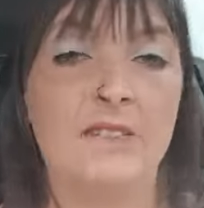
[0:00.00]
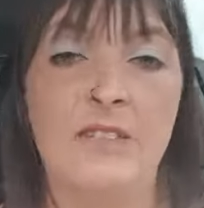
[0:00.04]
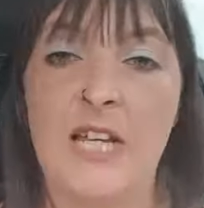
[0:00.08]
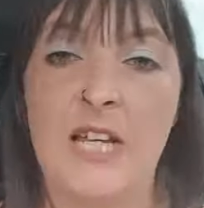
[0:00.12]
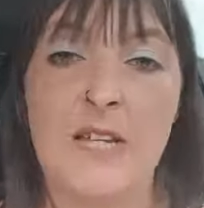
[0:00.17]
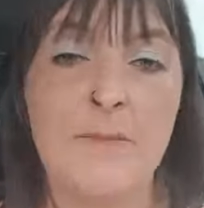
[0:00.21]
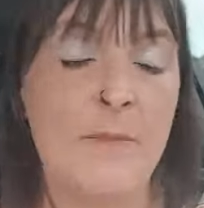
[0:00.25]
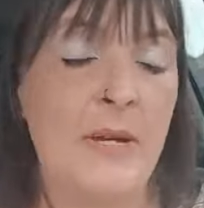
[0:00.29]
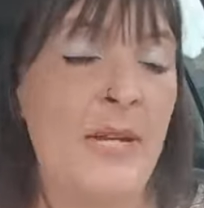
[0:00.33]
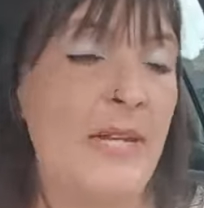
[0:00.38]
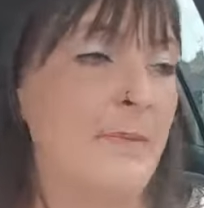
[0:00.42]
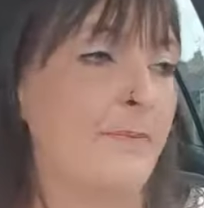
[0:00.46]

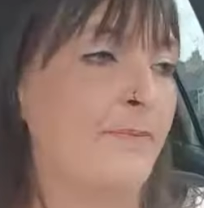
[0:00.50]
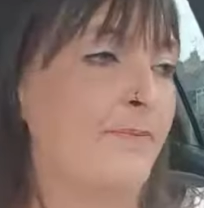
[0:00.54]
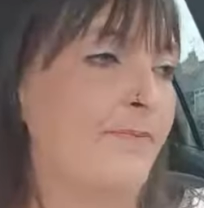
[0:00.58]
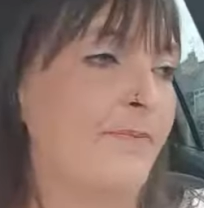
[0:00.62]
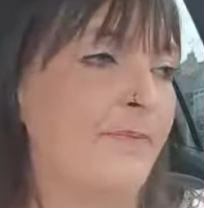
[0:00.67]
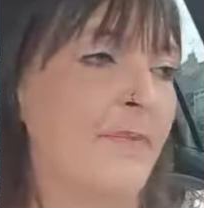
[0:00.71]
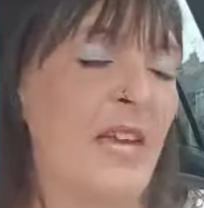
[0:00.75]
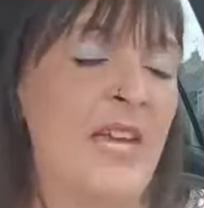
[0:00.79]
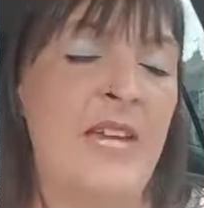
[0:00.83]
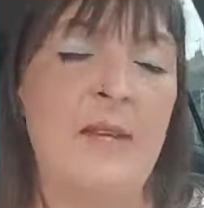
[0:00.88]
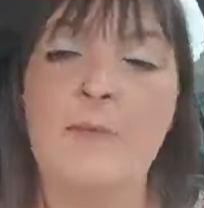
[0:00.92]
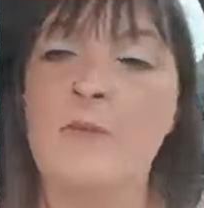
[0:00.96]
like me,
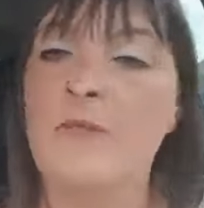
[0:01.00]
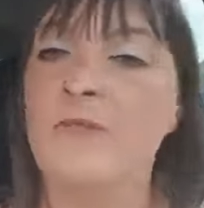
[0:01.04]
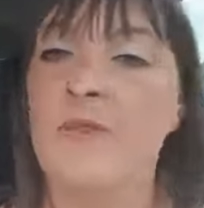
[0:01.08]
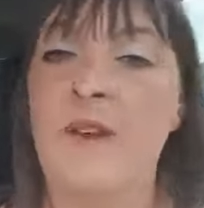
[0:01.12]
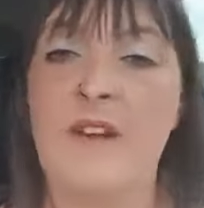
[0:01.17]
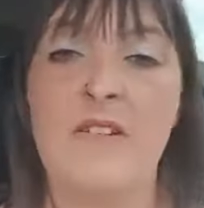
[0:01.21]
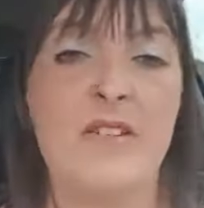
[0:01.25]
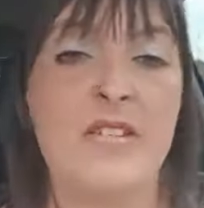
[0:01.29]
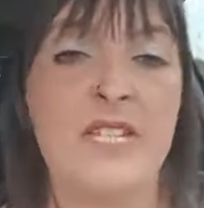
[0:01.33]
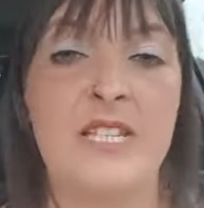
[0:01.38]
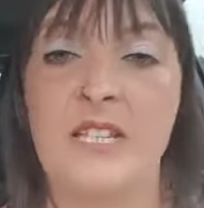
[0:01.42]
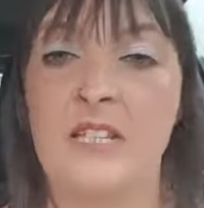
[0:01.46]
he was
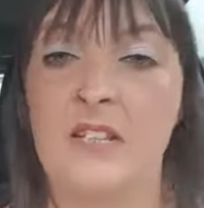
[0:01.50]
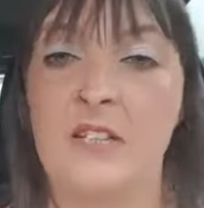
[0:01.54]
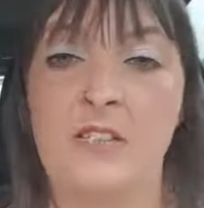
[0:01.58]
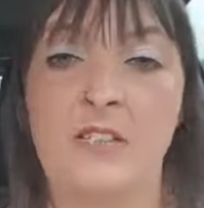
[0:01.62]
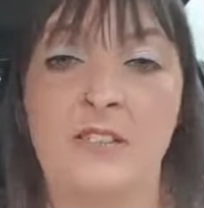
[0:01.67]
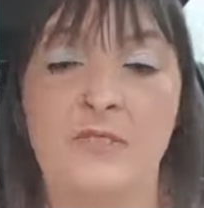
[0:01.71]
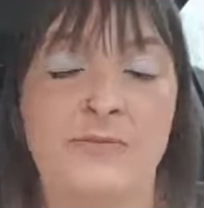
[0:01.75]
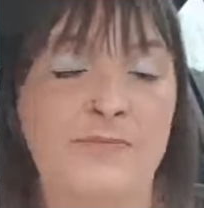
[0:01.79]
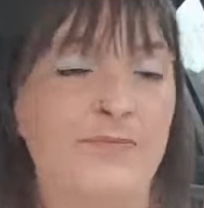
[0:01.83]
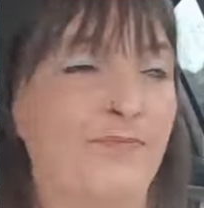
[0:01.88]
very cynical.